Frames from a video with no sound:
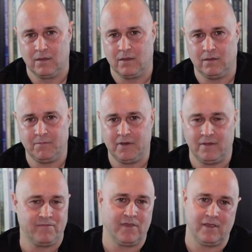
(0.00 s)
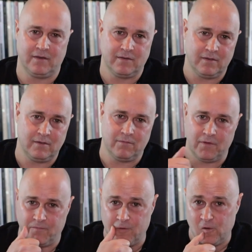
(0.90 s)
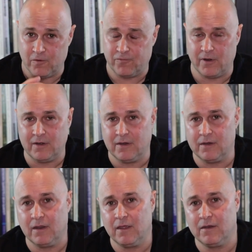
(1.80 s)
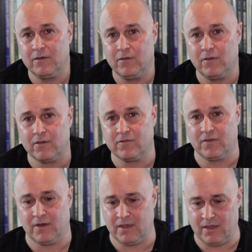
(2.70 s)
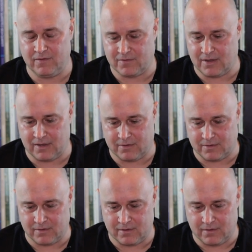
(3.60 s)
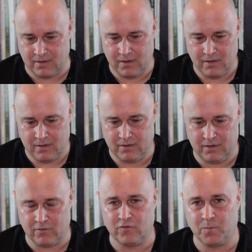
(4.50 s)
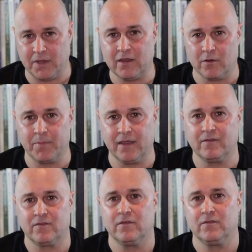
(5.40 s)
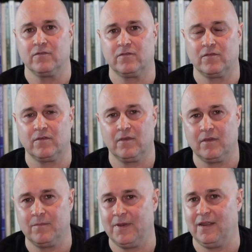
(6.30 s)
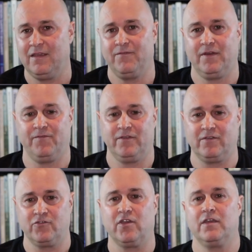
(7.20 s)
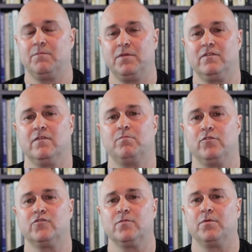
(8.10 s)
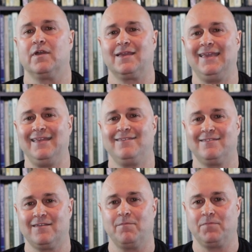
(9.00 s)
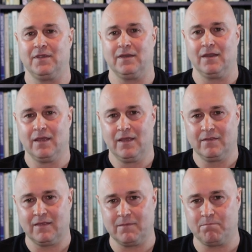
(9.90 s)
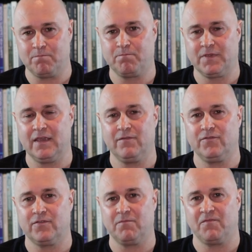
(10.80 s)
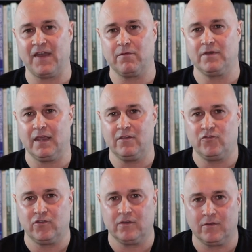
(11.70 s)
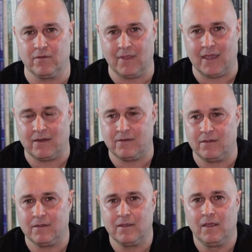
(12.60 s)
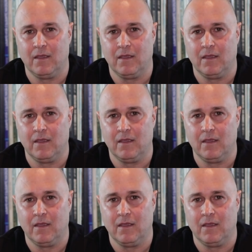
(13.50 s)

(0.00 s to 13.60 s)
I mean, I've got a reviewer friend in New York City. He's got, speaker bases. I mean, even if it's a giant piece of butcher block, get something that gives some foundation to that.